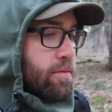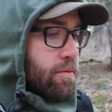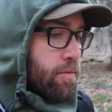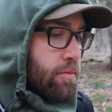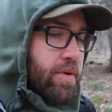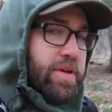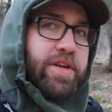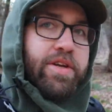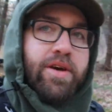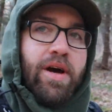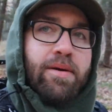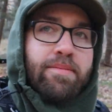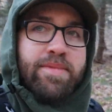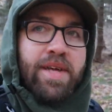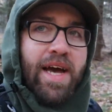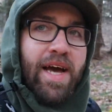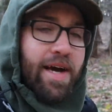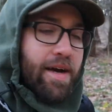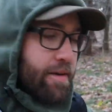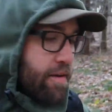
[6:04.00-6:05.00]
When you come
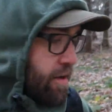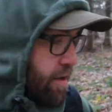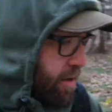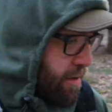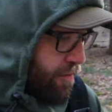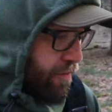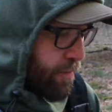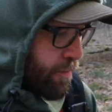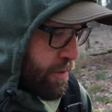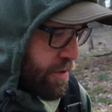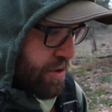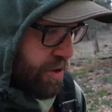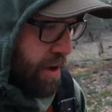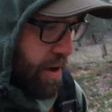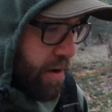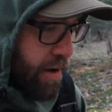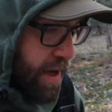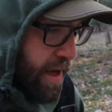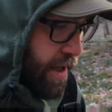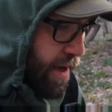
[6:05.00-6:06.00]
down from the
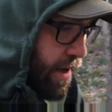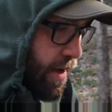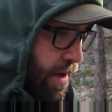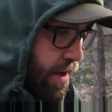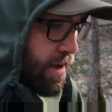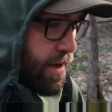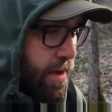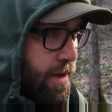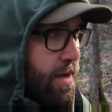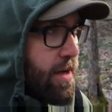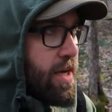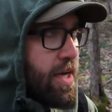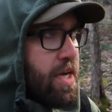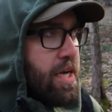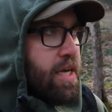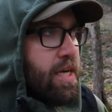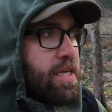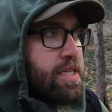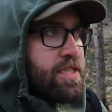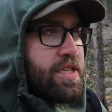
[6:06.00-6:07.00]
trailhead,
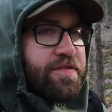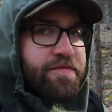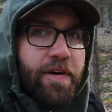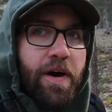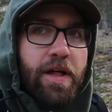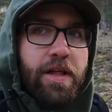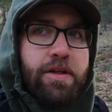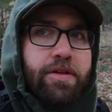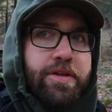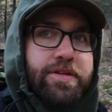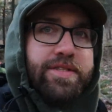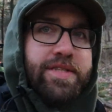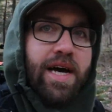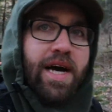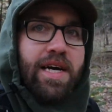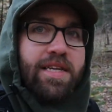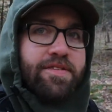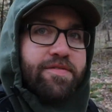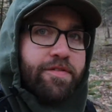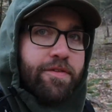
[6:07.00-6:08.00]
just follow the
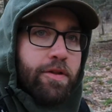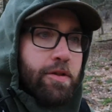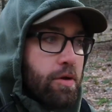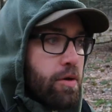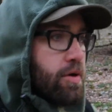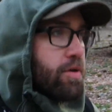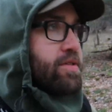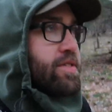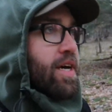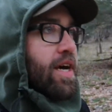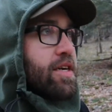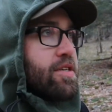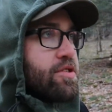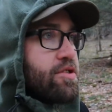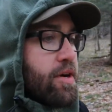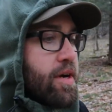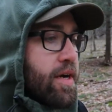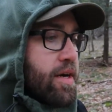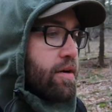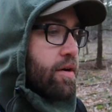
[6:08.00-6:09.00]
signs for the Loyalsock
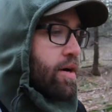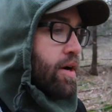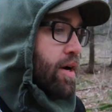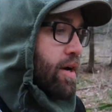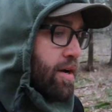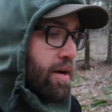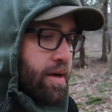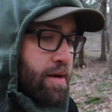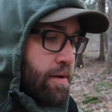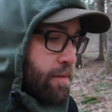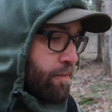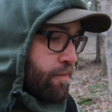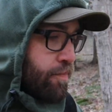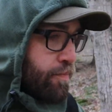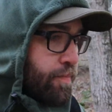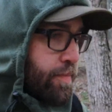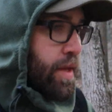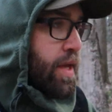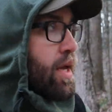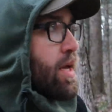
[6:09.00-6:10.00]
Trail,
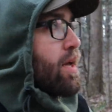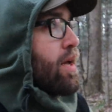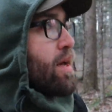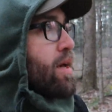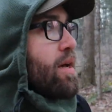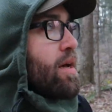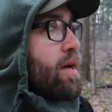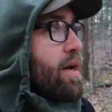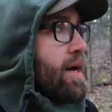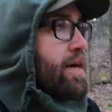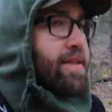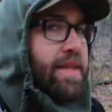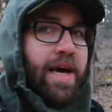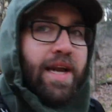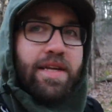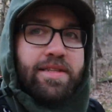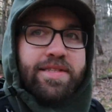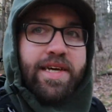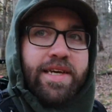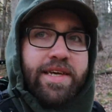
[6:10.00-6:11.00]
and
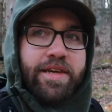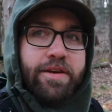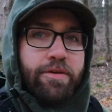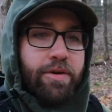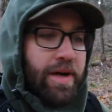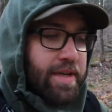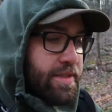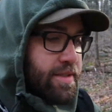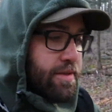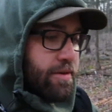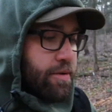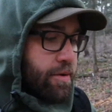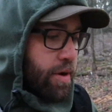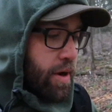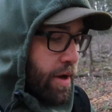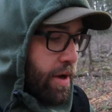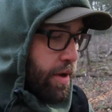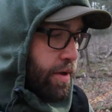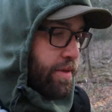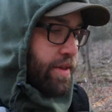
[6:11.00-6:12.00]
that'll take you right to
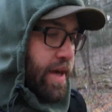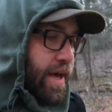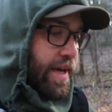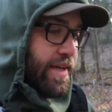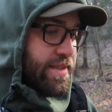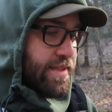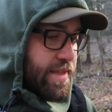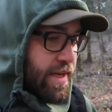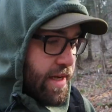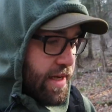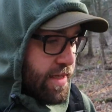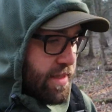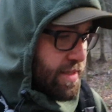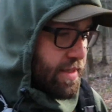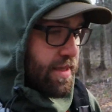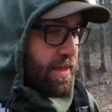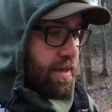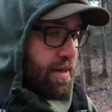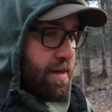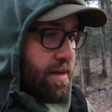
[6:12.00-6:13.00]
the Haystacks.